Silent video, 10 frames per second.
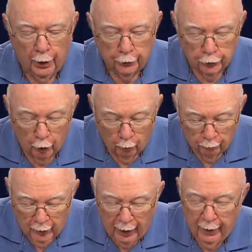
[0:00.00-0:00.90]

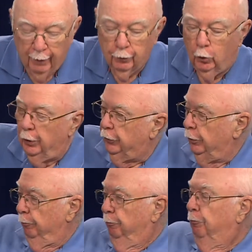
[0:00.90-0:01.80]
So I have a
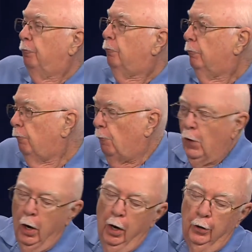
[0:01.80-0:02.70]
question. Yep.
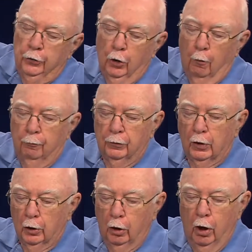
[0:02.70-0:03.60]
So
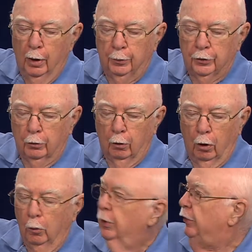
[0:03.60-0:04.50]
the cops
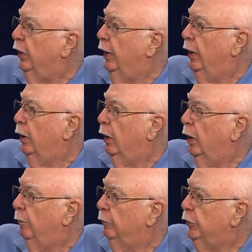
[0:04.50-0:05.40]
always uh,
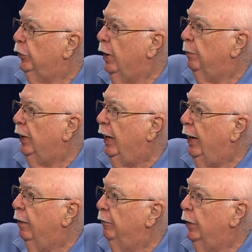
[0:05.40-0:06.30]
uh, stop a
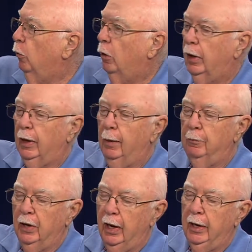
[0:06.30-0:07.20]
car and they walk
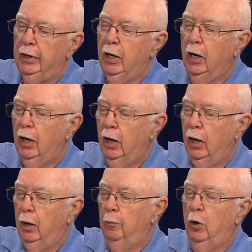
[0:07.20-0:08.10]
up. Hi,
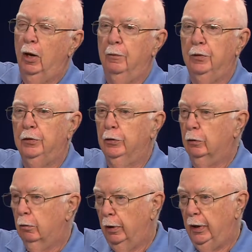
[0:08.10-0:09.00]
I'm Officer
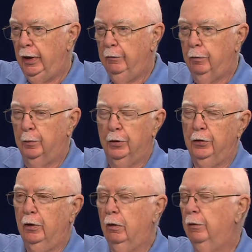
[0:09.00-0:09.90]
Crane from the
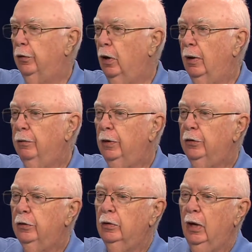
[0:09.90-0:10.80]
sheriff's
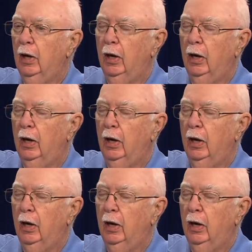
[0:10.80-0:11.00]
office.